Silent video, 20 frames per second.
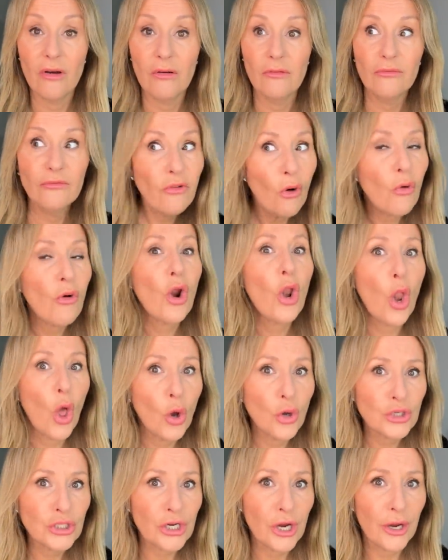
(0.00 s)
for a
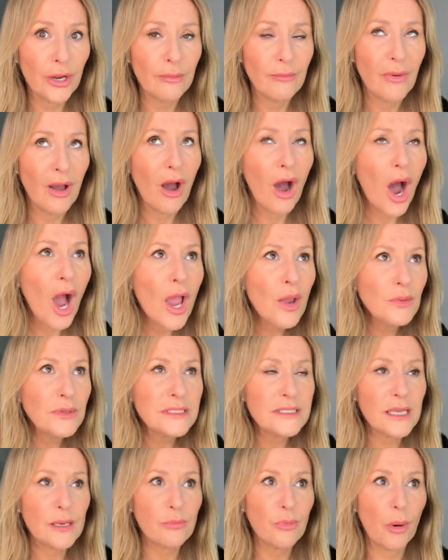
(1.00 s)
long time? I would
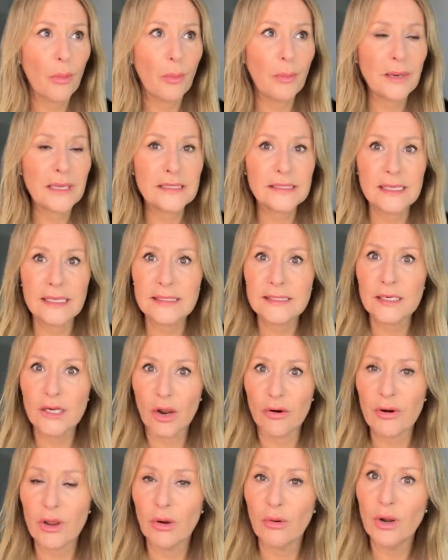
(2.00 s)
say probably since
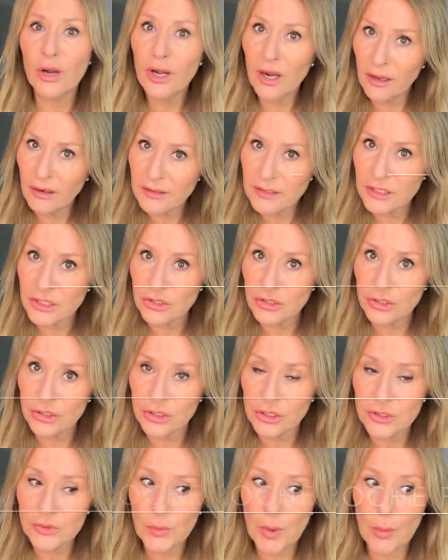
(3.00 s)
L'Oreal last
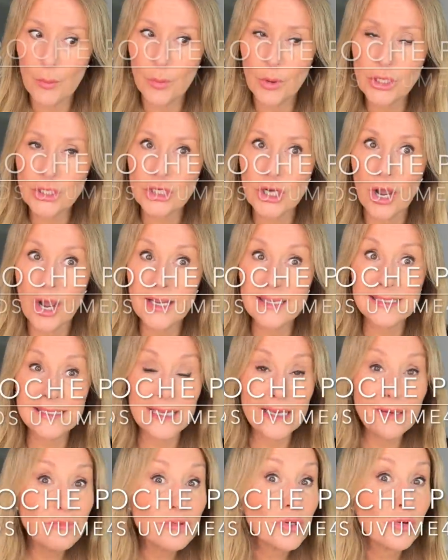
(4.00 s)
introduced one, which I
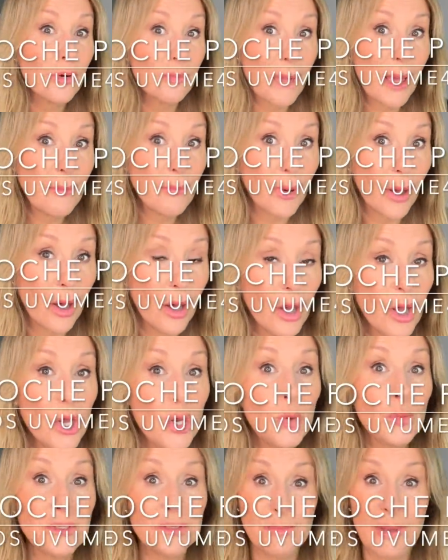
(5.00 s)
seem to remember
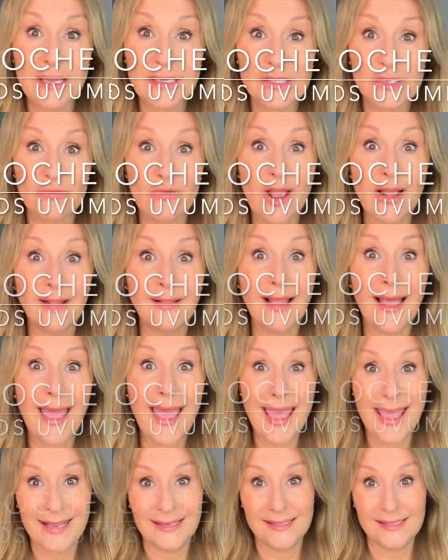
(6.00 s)
was Mexorel
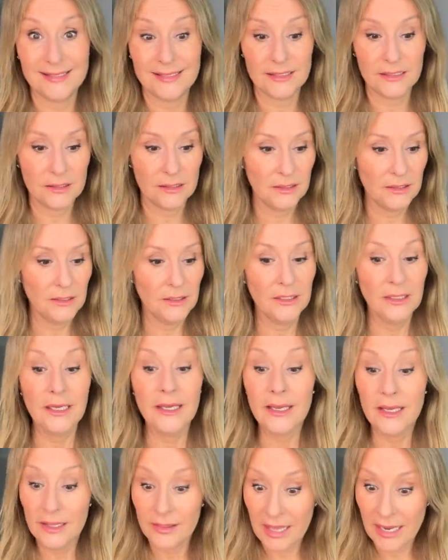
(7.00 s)
S.
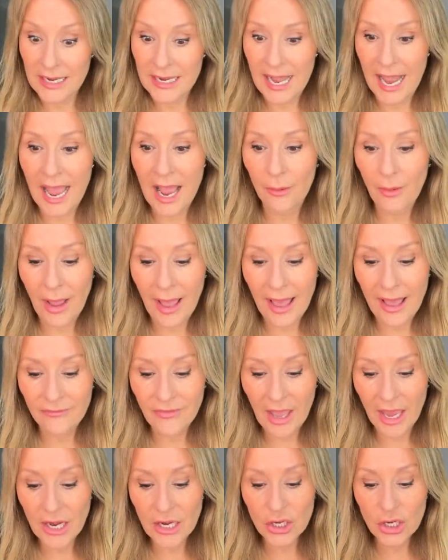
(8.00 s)
they now have
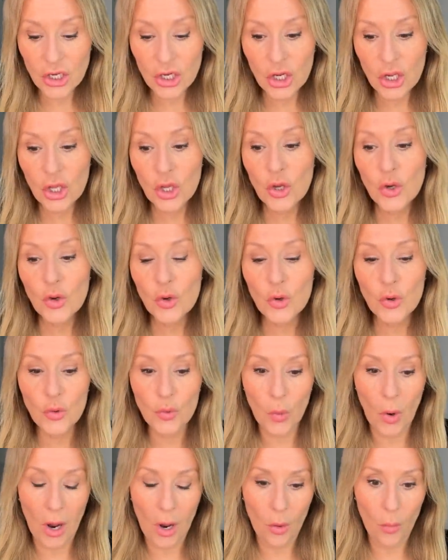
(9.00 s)
a
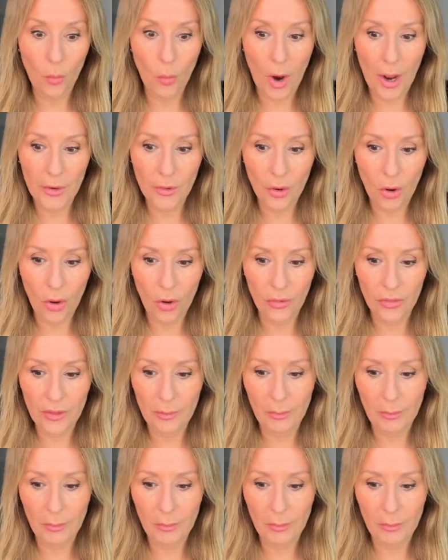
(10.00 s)
new one on the